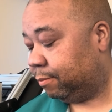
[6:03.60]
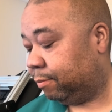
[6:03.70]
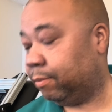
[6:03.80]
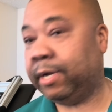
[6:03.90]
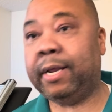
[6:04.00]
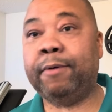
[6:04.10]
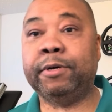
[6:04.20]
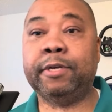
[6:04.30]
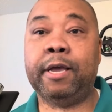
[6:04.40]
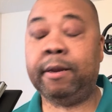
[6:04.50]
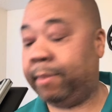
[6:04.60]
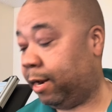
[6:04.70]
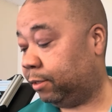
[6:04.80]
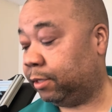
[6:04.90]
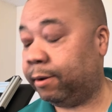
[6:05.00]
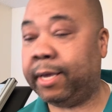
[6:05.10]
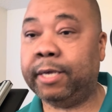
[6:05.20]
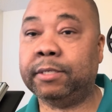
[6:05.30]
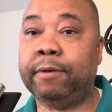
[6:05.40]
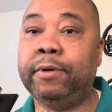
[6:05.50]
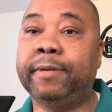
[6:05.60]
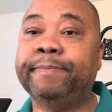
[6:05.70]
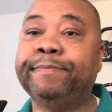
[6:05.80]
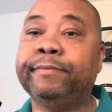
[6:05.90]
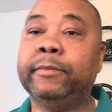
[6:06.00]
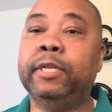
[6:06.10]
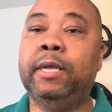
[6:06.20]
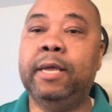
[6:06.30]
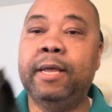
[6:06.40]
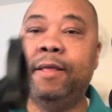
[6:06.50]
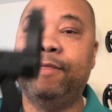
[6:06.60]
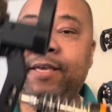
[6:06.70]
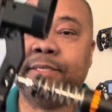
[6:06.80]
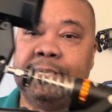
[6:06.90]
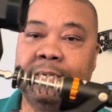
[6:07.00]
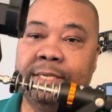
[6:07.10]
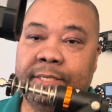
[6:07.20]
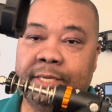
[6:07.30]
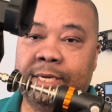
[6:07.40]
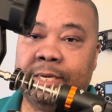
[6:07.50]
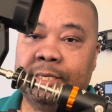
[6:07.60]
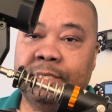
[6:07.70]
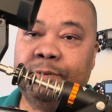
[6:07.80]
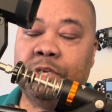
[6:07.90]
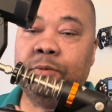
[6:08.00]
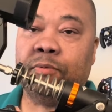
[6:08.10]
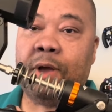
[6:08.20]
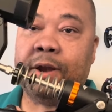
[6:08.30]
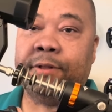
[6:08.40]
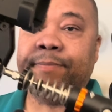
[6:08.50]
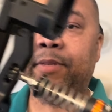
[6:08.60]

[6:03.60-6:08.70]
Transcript: but we're talking about it, so I guess I will. This is the SemiCube throttle,